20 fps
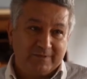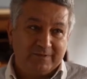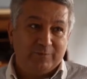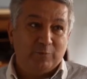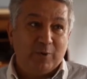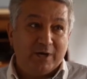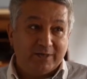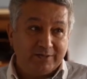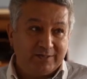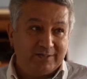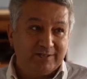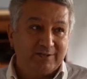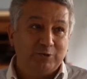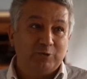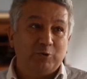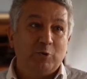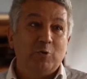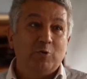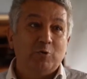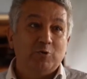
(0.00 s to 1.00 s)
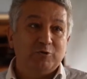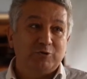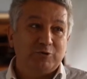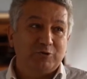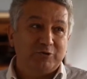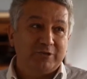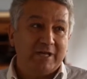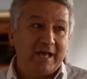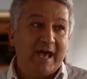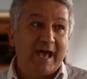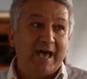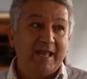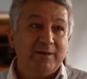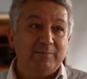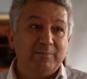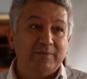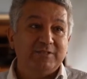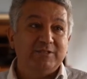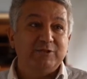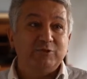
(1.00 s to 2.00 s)
want those
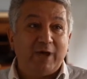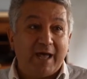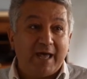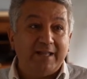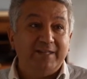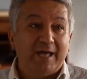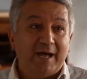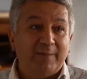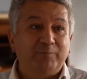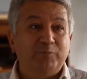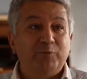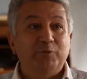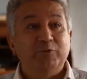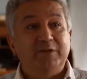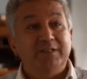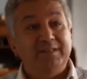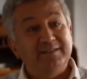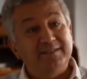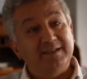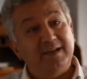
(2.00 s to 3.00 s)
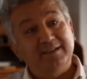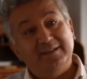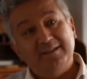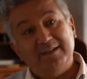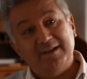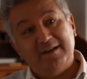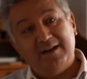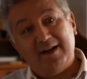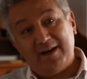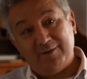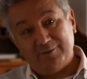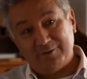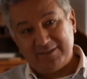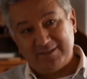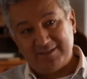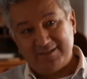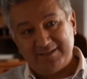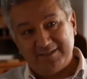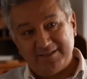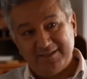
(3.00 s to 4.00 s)
animals to adapt to inside their
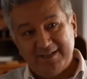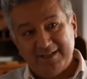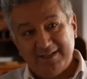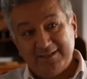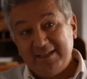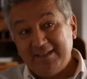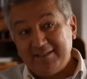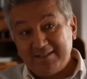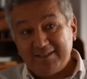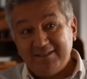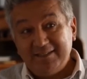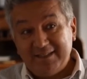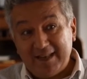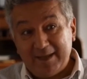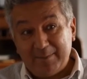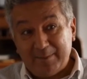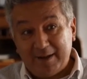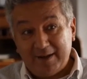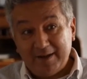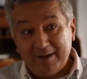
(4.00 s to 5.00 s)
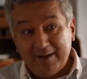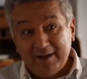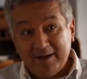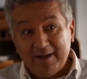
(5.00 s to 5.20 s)
houses. That's a dilemma.